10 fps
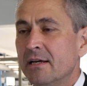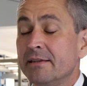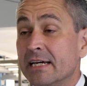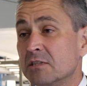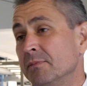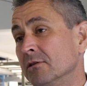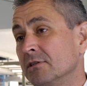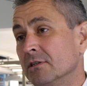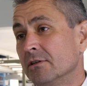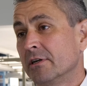that's built
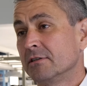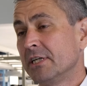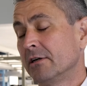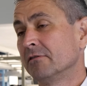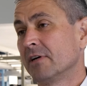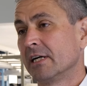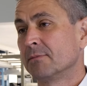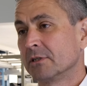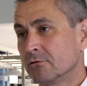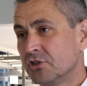on our TeraPHY
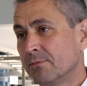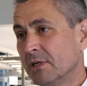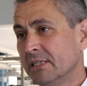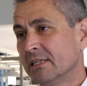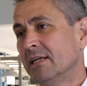optical chiplet